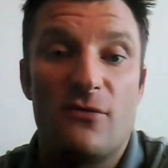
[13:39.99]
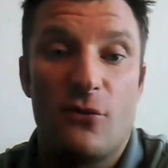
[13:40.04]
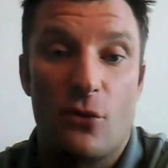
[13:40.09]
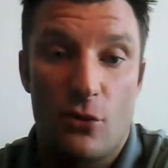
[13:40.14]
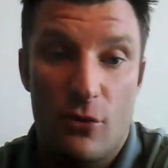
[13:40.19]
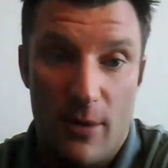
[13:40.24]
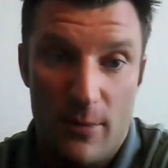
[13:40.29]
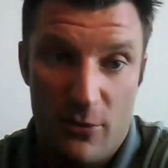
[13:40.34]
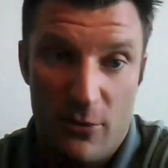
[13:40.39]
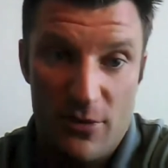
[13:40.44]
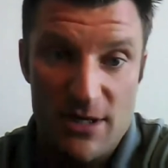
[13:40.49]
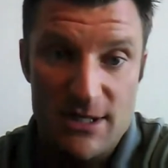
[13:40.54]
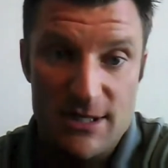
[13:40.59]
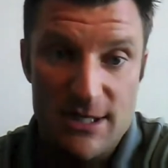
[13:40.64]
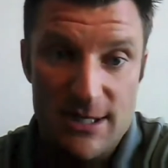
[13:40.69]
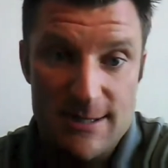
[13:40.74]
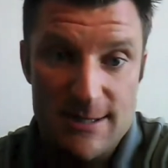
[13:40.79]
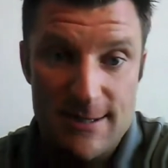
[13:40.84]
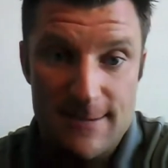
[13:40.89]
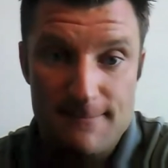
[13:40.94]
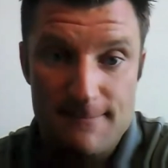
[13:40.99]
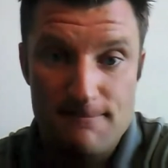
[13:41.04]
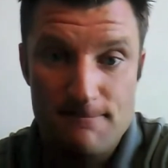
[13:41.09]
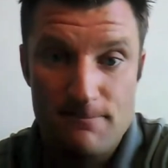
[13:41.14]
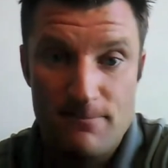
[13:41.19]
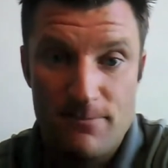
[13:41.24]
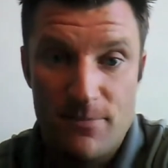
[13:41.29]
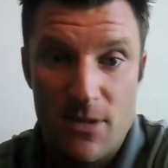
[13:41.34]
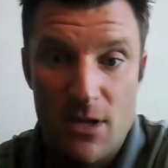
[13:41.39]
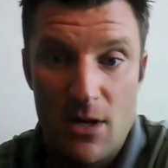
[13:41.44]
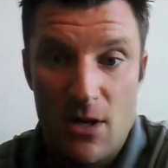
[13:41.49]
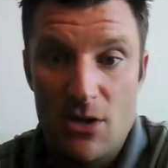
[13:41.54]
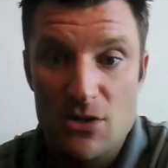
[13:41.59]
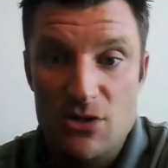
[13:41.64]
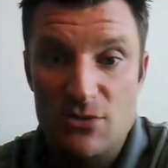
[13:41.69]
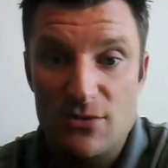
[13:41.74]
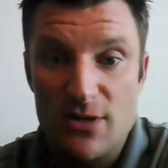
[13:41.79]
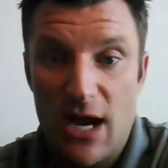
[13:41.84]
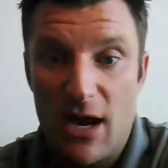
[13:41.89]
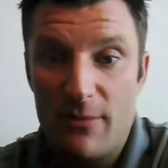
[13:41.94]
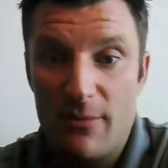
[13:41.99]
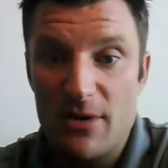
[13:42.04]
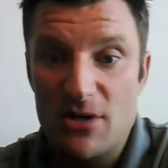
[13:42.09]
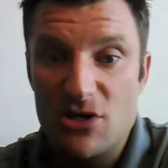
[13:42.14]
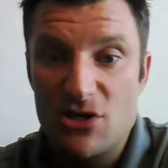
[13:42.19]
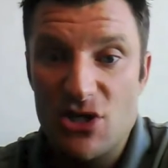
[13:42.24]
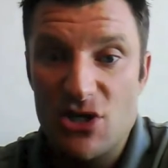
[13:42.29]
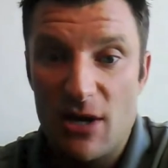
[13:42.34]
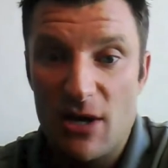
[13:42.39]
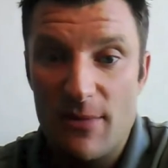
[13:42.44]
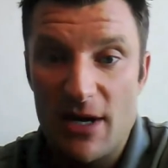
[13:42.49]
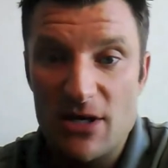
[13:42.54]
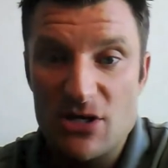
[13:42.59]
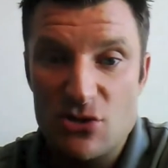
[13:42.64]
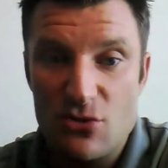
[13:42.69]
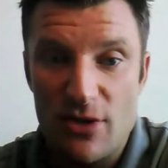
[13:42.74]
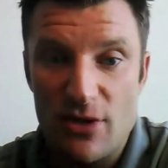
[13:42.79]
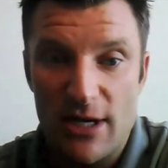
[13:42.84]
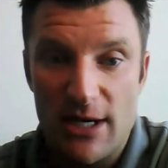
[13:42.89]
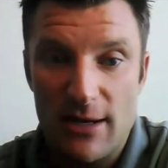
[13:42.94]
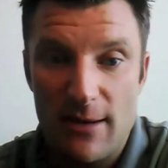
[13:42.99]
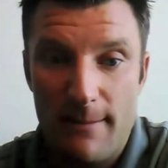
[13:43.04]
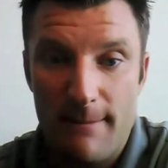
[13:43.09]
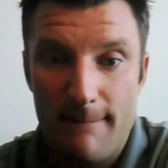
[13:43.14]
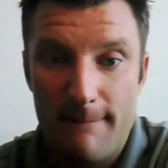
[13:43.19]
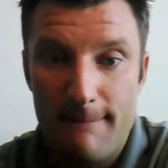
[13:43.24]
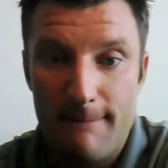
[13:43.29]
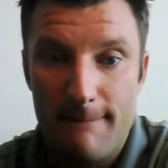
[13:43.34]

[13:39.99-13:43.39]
4-Rip-3 system. So now I'm going to share my screen.